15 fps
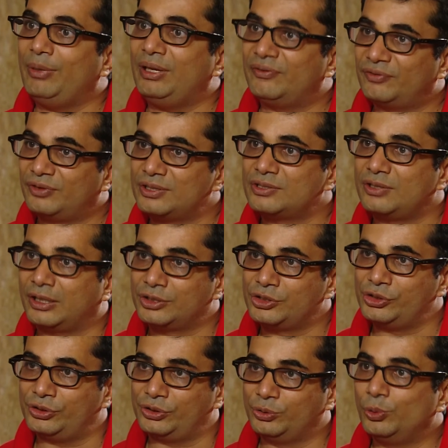
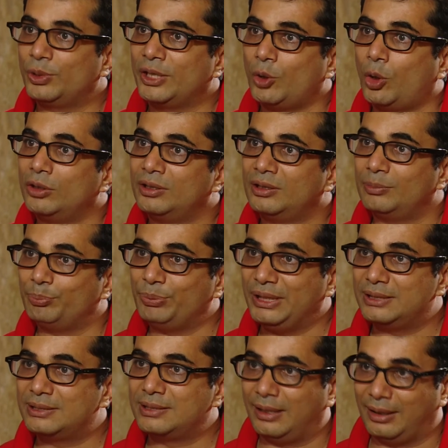infrastructure, you can order a
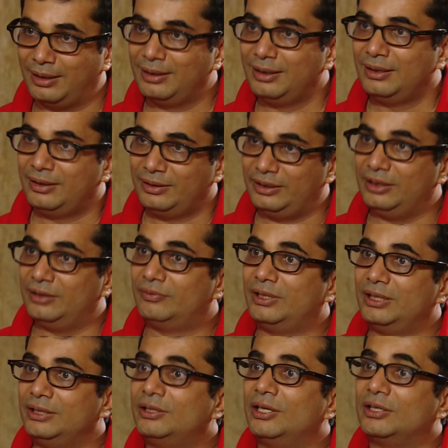pizza delivered
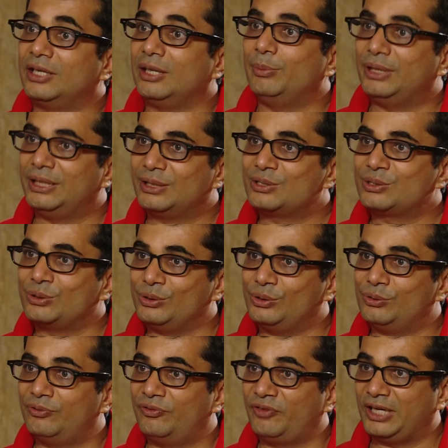in 30 minutes to
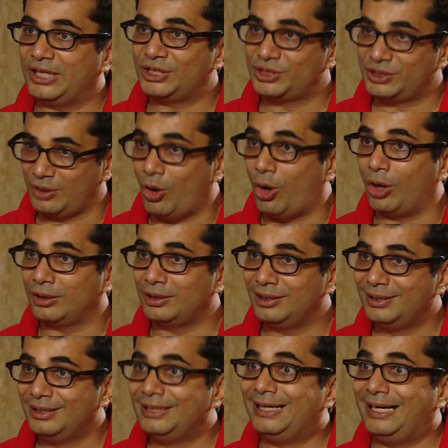you, fresh, hot,
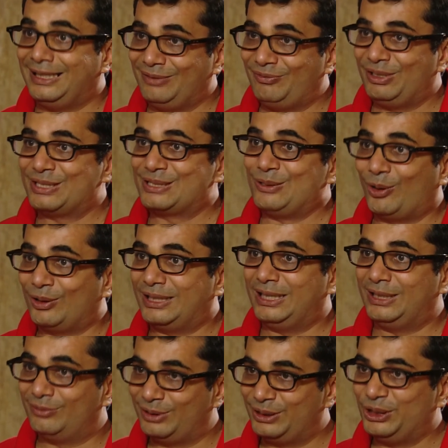and if it is not
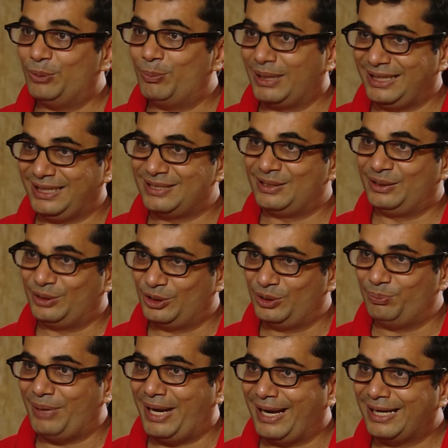delivered, your money is
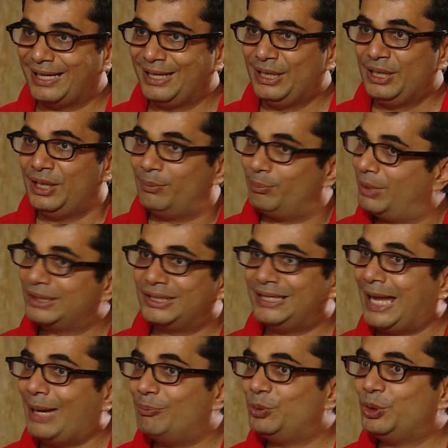returned back. But an
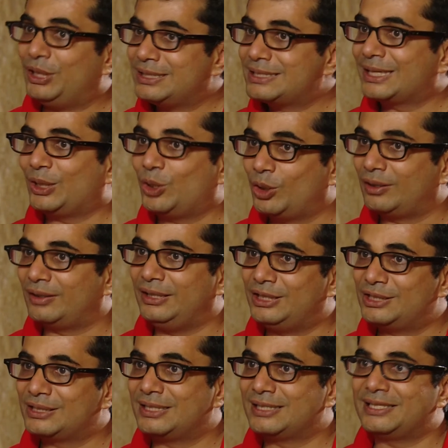ambulance cannot
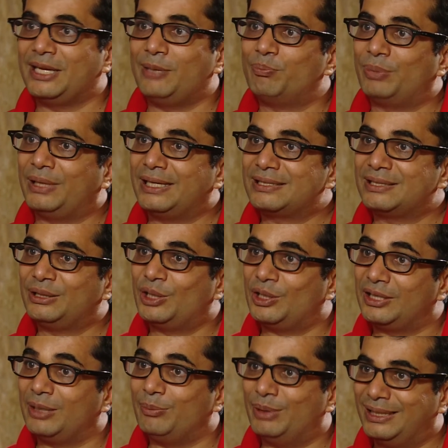reach the same place in
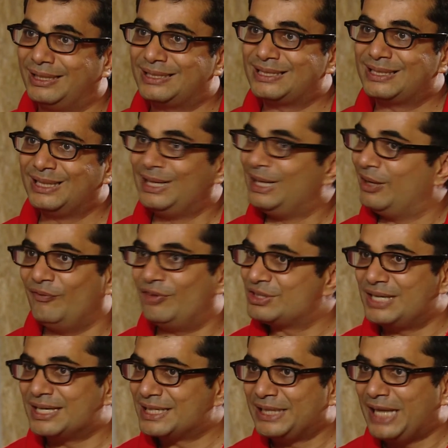30 minutes, which
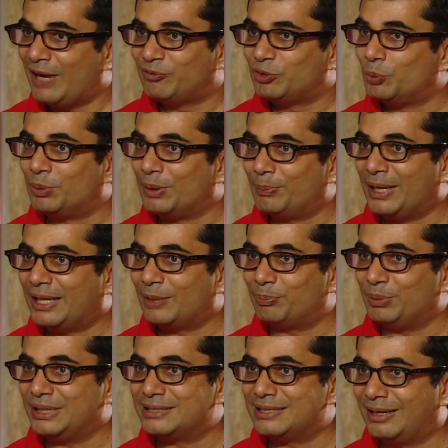doesn't have to prepare a
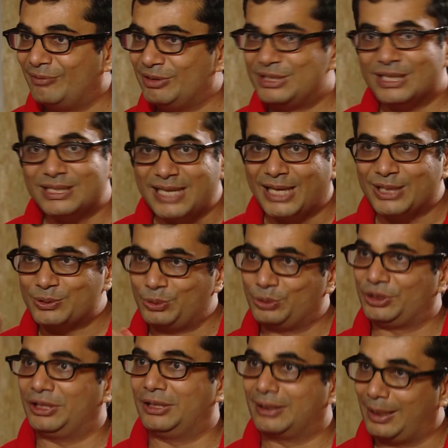pizza, which just has to
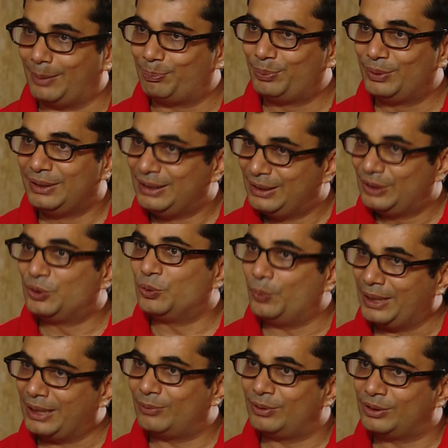turn up to
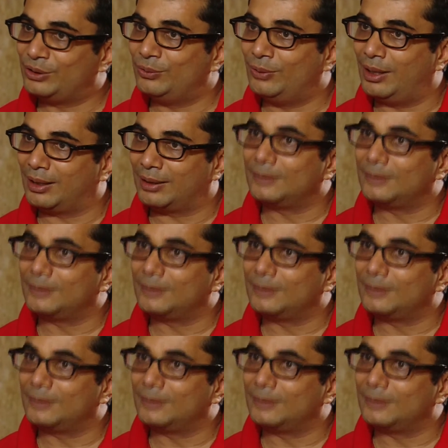wherever you are.